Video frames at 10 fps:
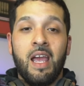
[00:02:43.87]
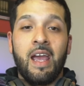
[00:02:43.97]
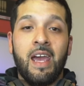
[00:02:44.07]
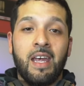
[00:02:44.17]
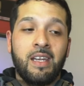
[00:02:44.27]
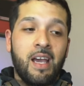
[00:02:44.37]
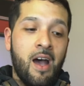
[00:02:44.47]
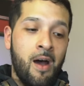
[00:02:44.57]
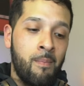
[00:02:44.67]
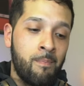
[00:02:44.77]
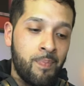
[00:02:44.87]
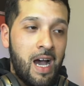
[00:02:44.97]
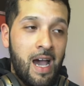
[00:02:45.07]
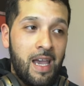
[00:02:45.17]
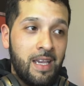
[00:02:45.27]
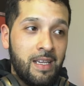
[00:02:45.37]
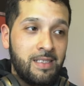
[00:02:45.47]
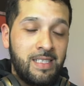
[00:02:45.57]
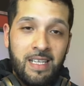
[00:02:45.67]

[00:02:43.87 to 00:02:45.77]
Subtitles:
And I